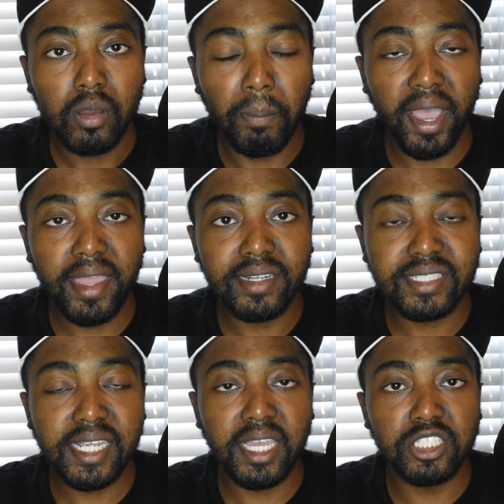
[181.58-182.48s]
But
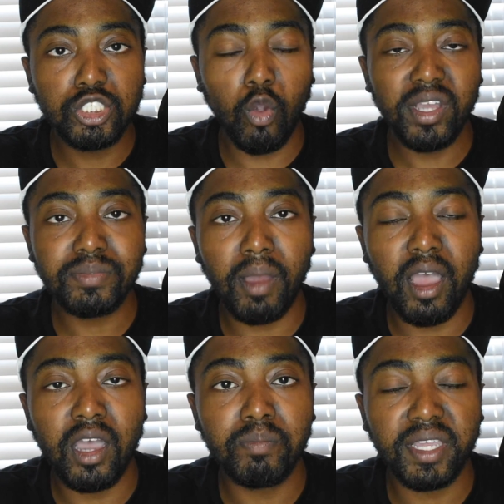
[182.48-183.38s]
see, in Joy's
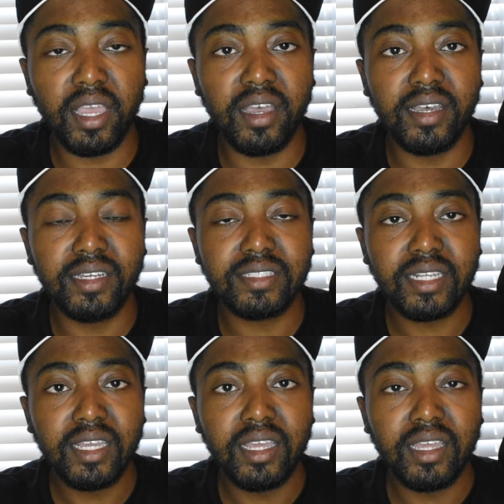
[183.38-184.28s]
mind, because
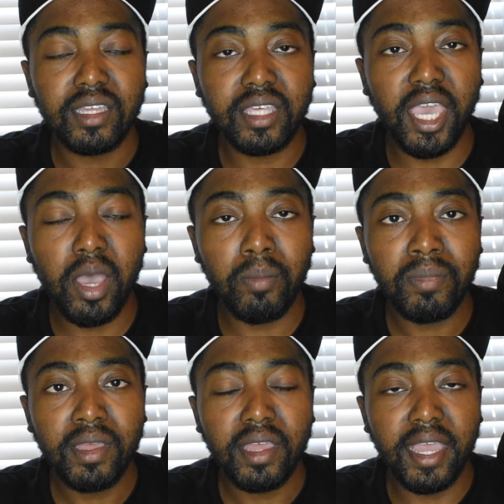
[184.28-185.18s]

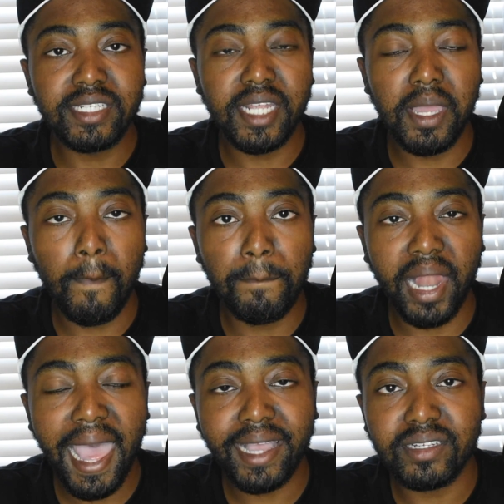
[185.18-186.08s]
Kim is a
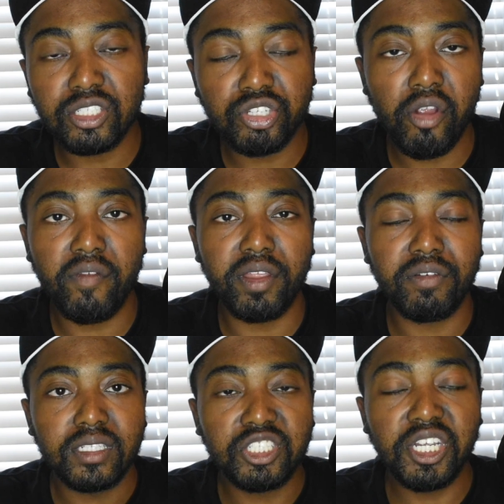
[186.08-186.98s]
black
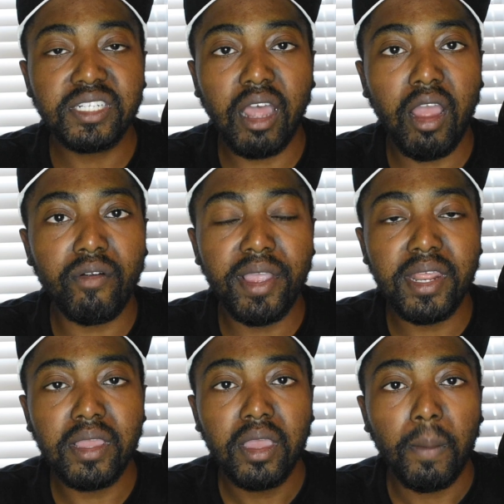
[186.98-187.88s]
conservative, she's
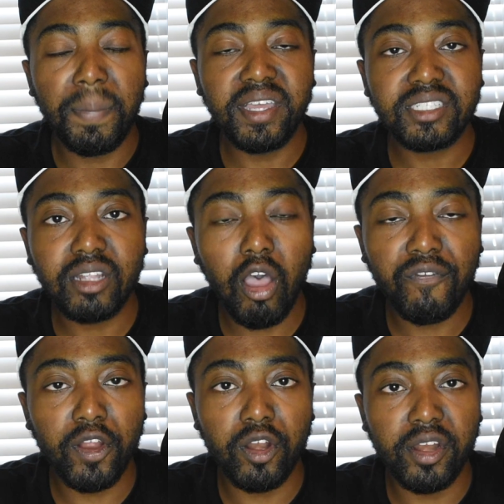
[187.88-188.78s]
already pissed
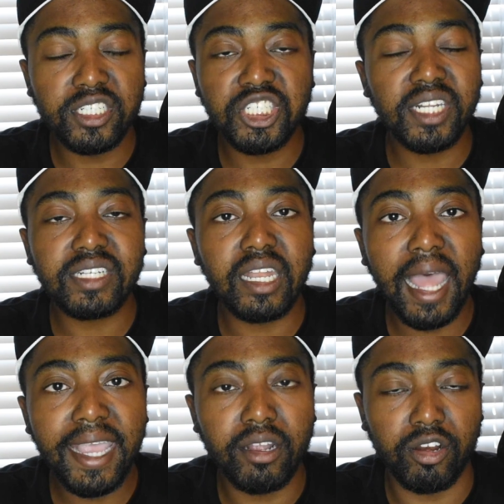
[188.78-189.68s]
off at her and she doesn't
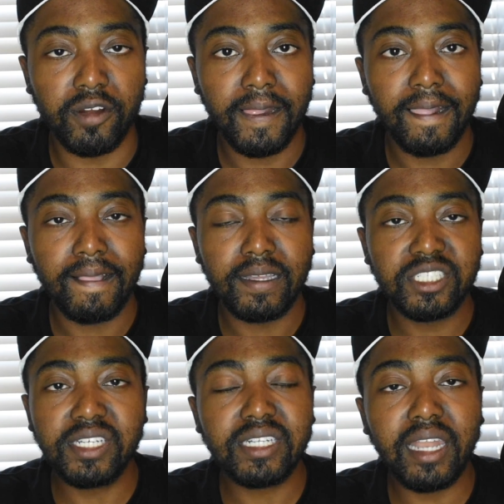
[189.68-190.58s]
like her.
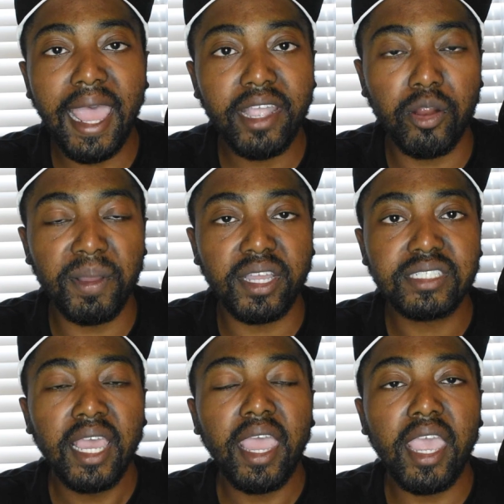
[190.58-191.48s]
She doesn't like her
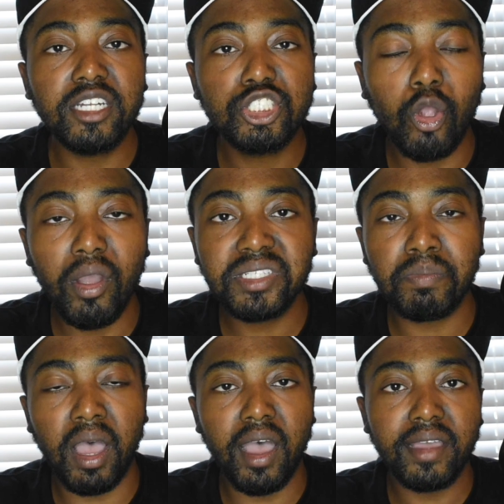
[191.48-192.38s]
because in Joy's
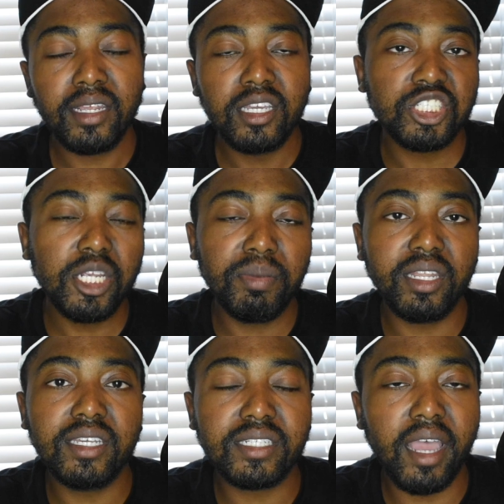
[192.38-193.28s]
mind, she
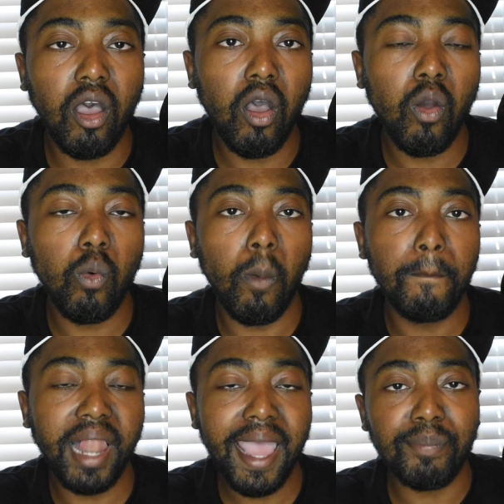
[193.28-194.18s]
believes that all
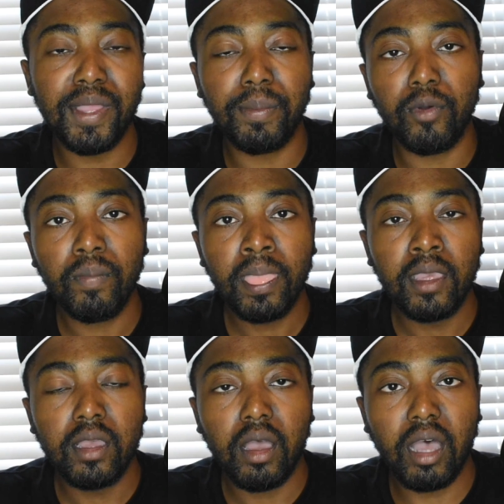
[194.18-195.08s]
black people
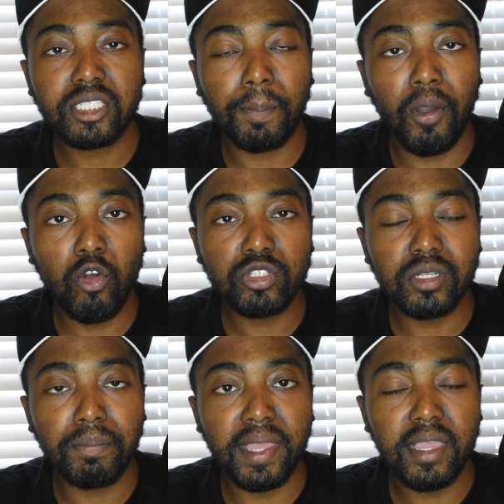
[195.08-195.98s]
are supposed
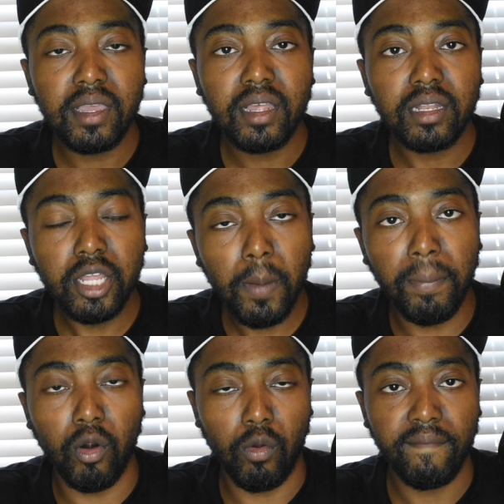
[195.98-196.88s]
to be
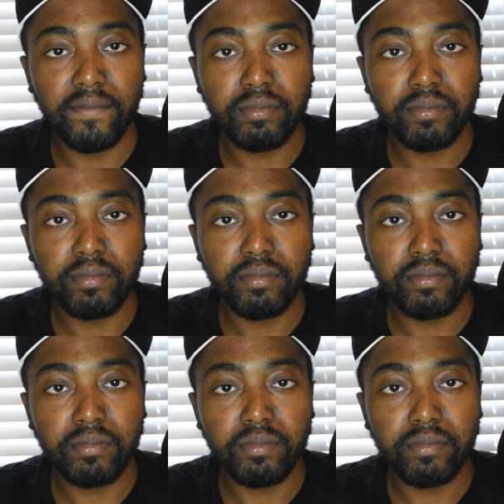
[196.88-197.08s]
liberal.